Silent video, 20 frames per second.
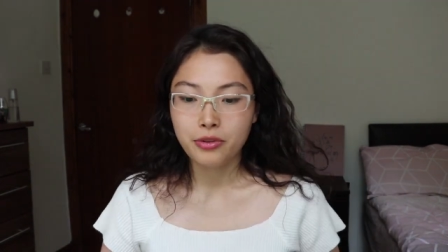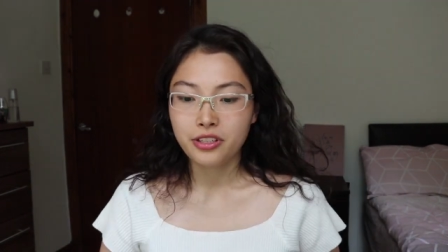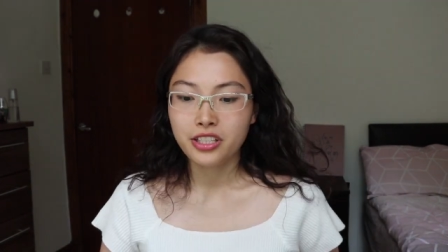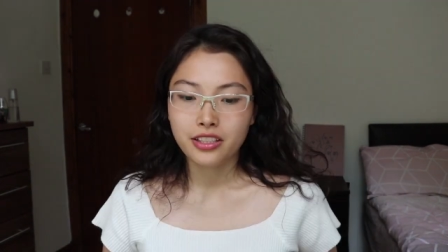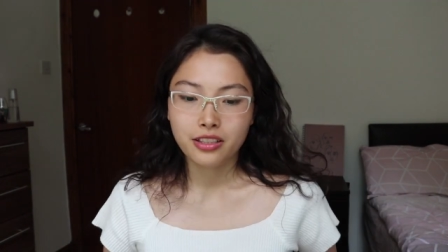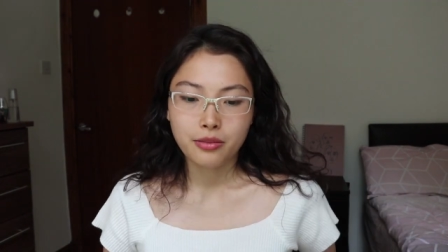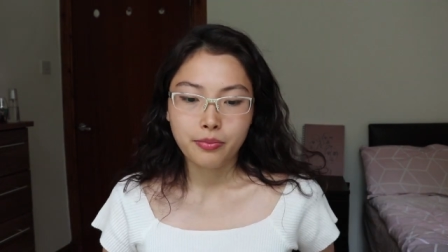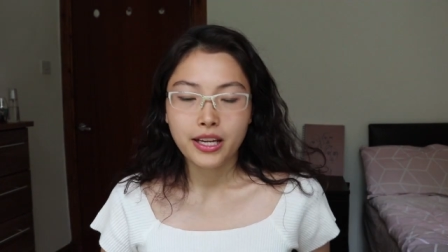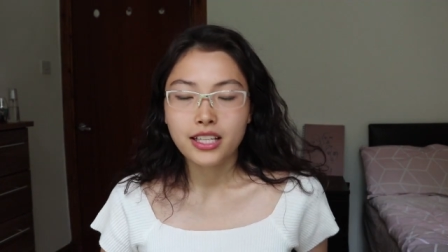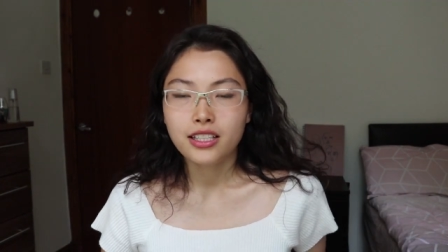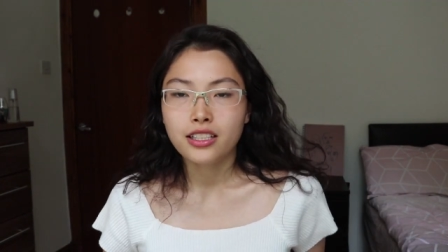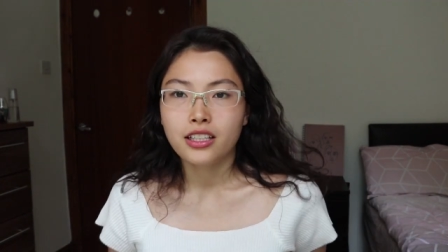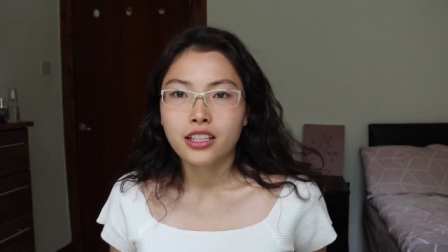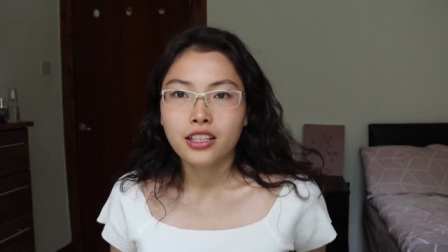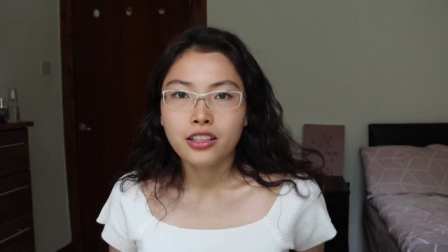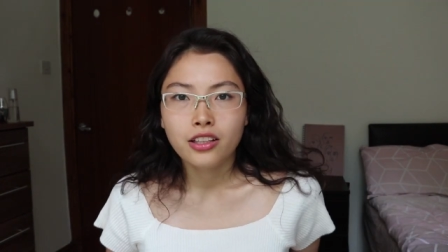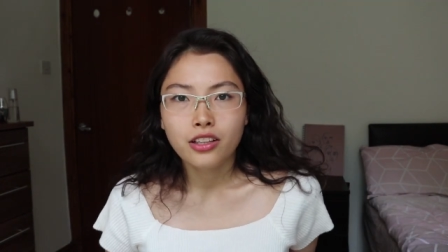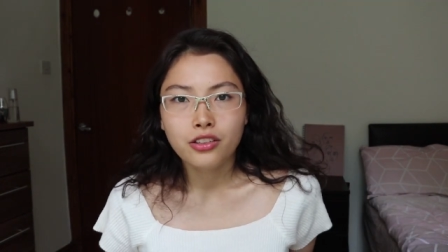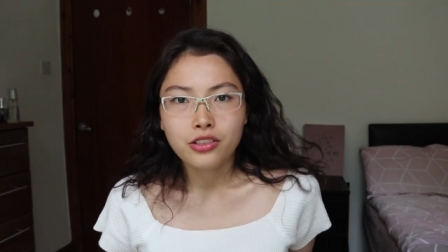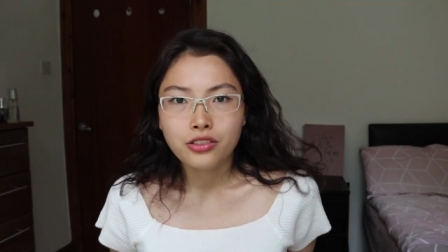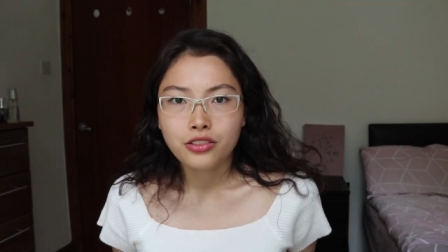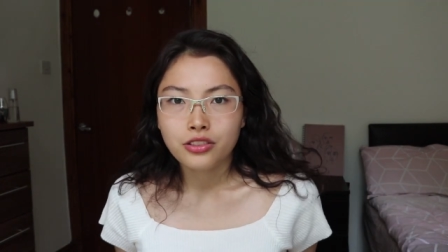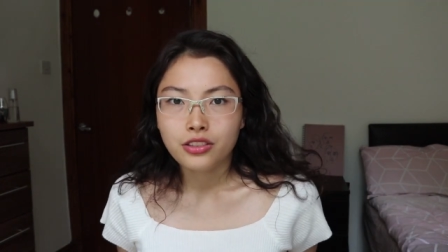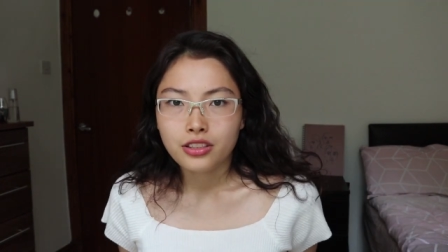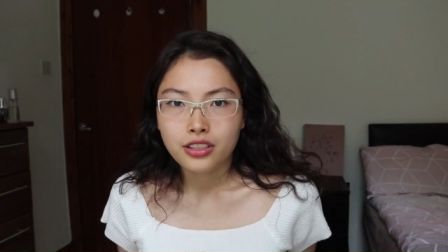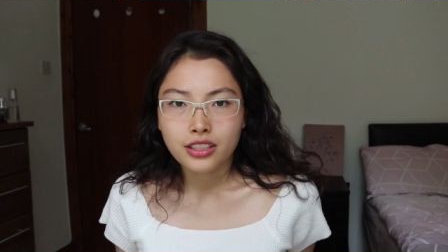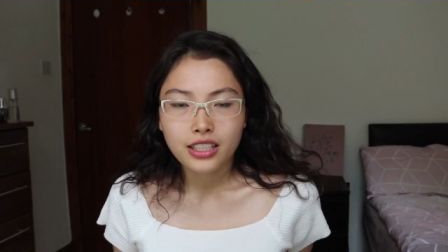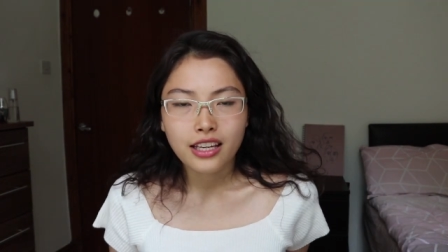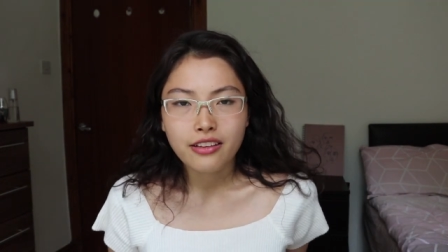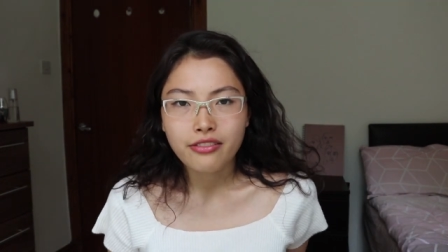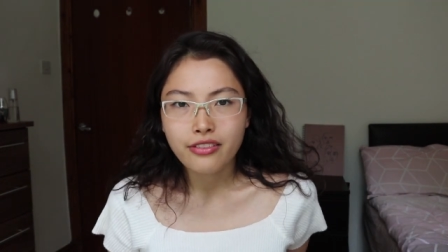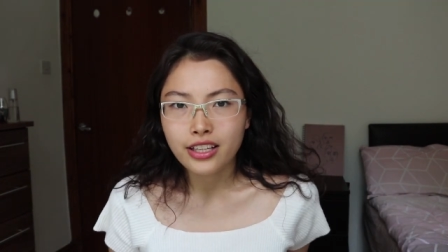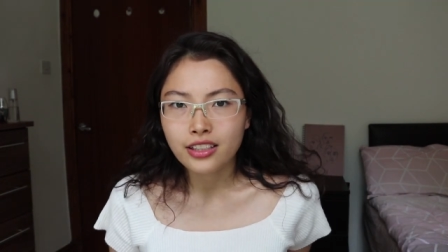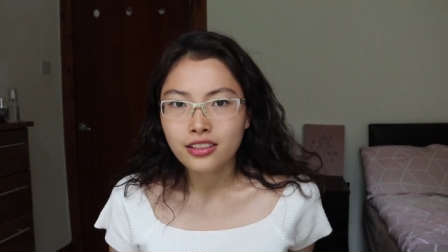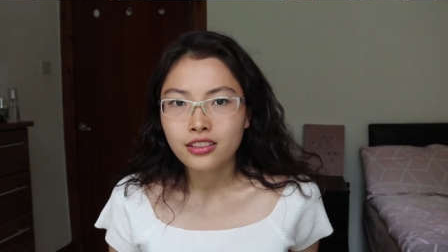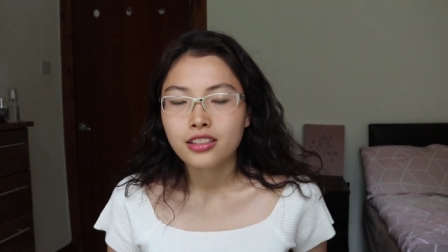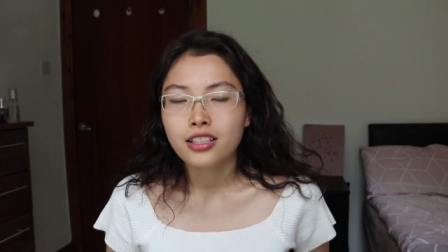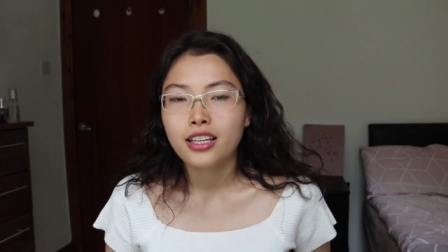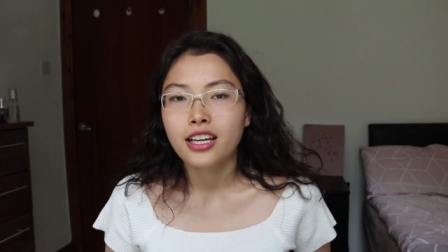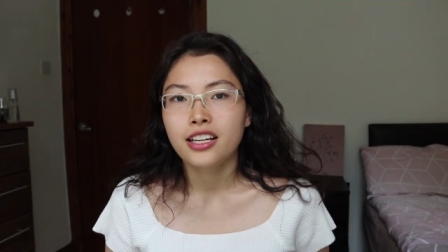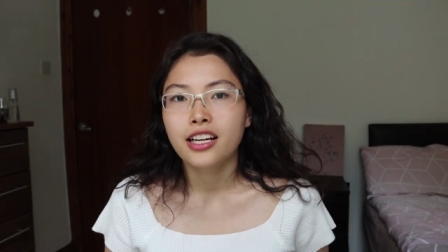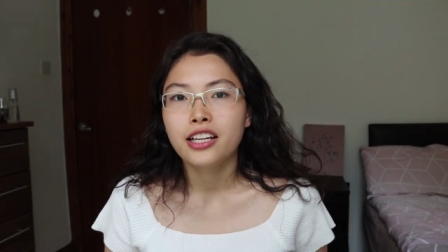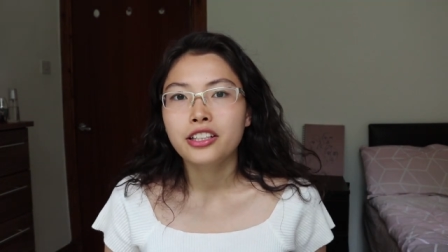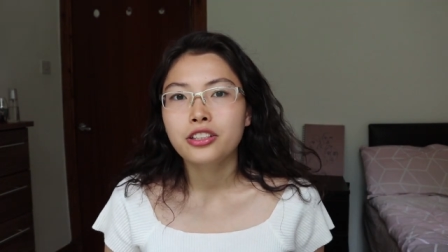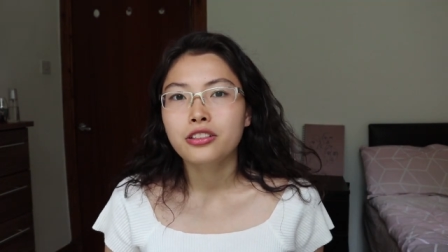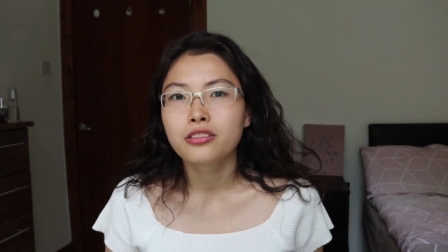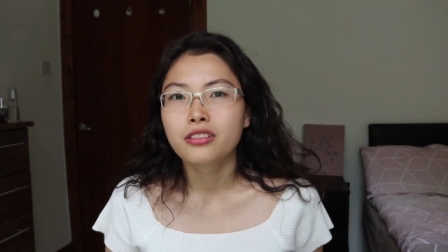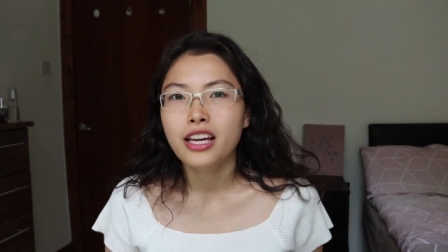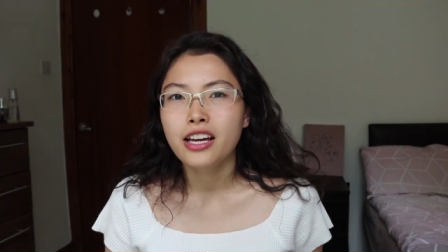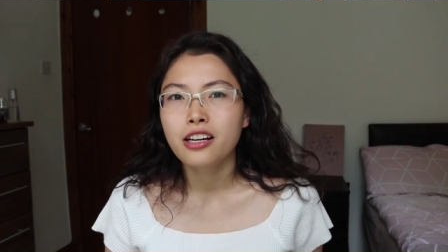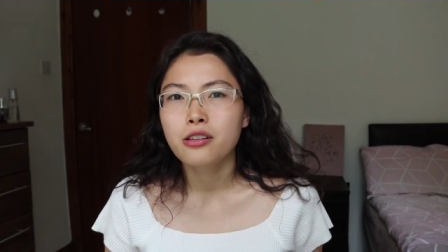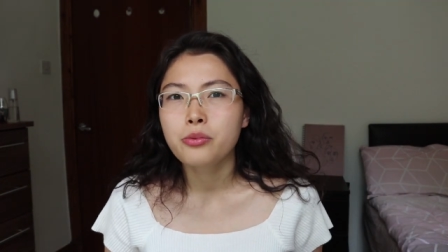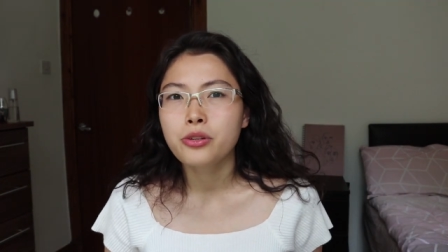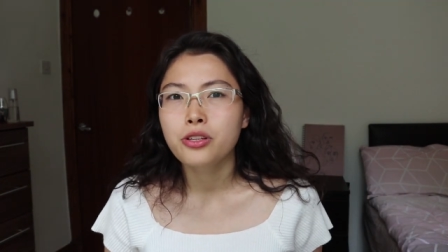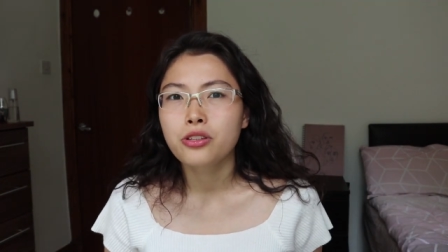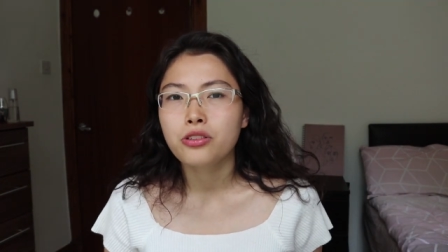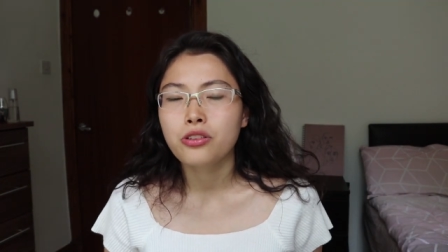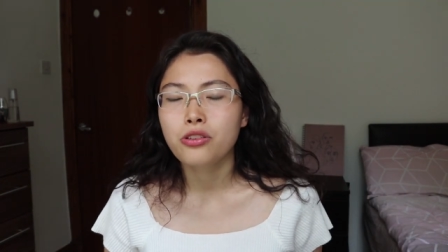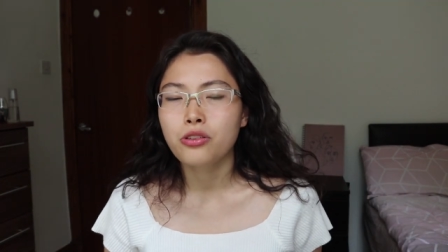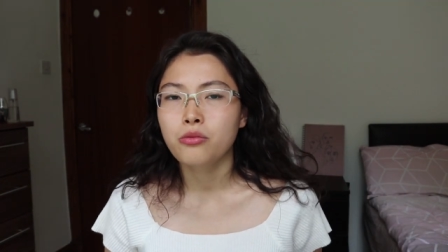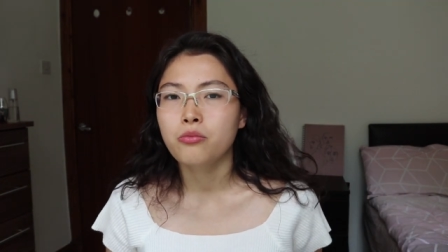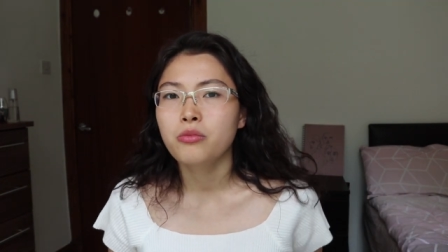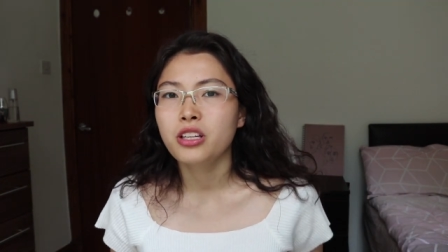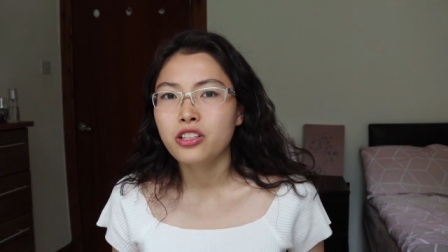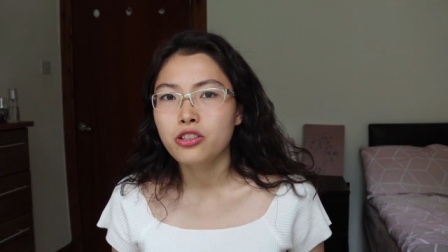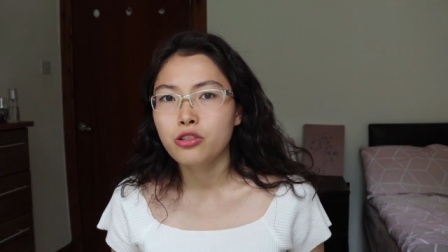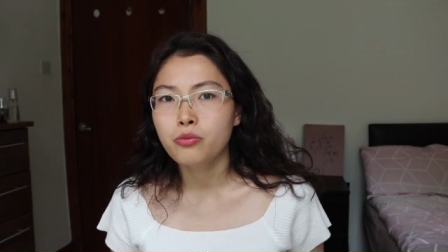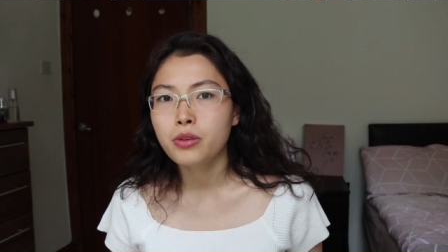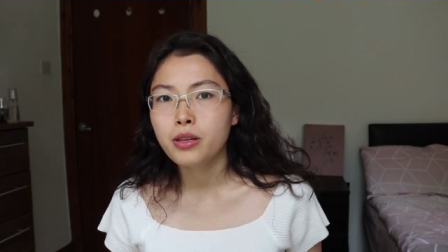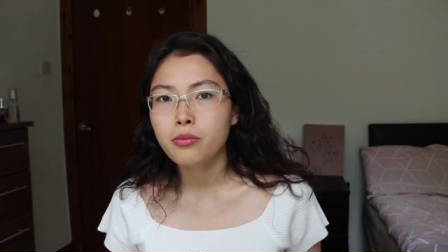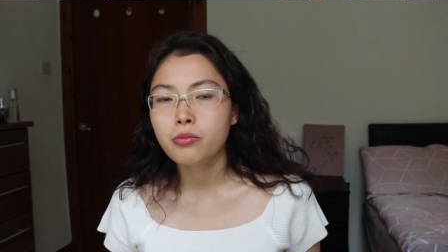Participating in those events can actually help you to meet new